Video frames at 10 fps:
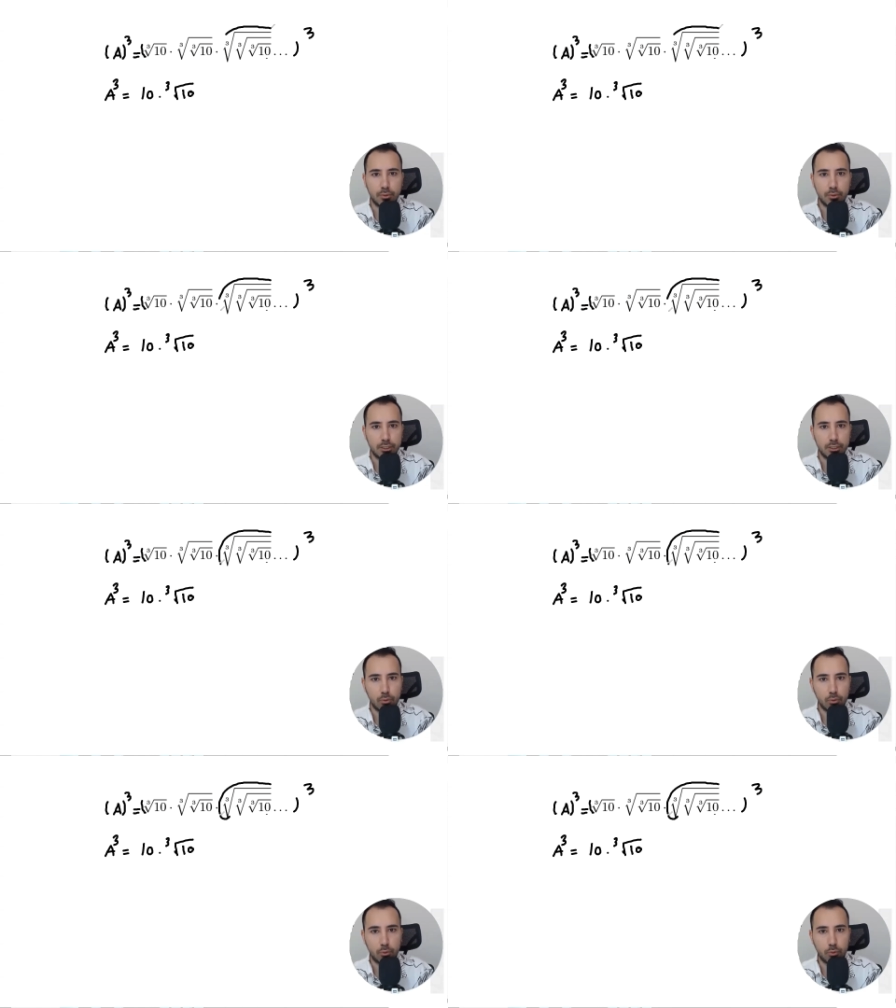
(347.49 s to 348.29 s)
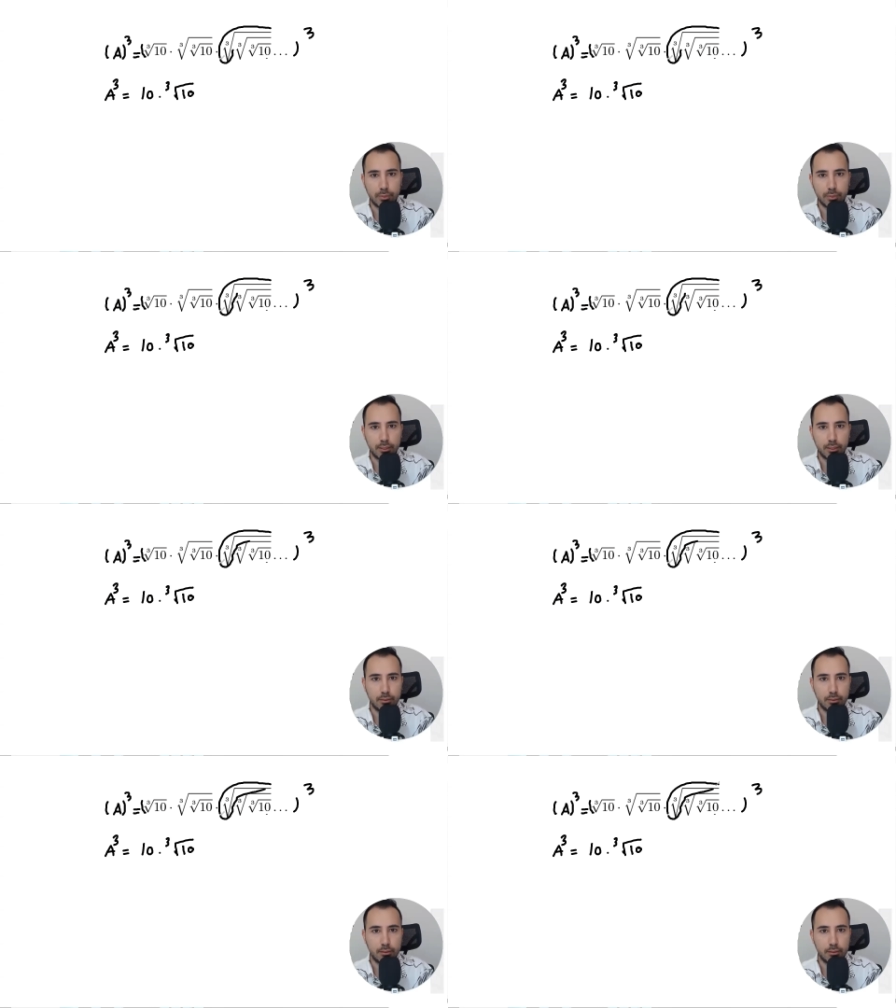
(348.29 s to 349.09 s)
this one will be,
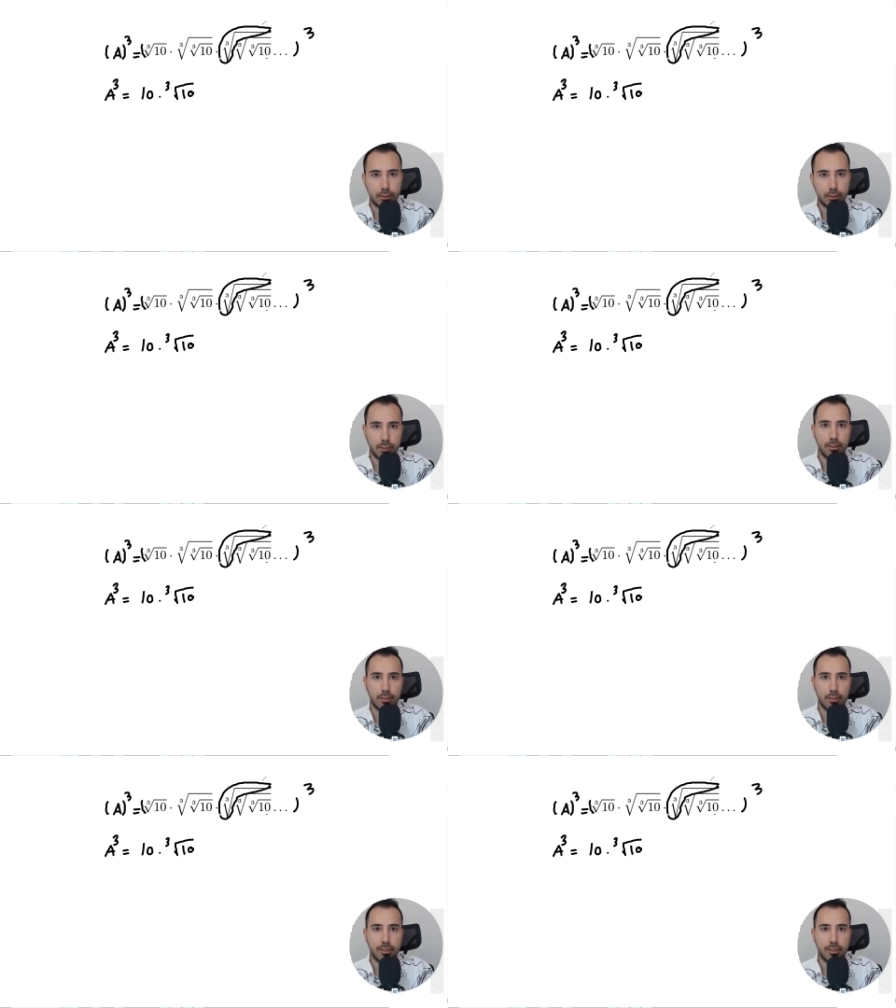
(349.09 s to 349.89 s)
okay, gone again.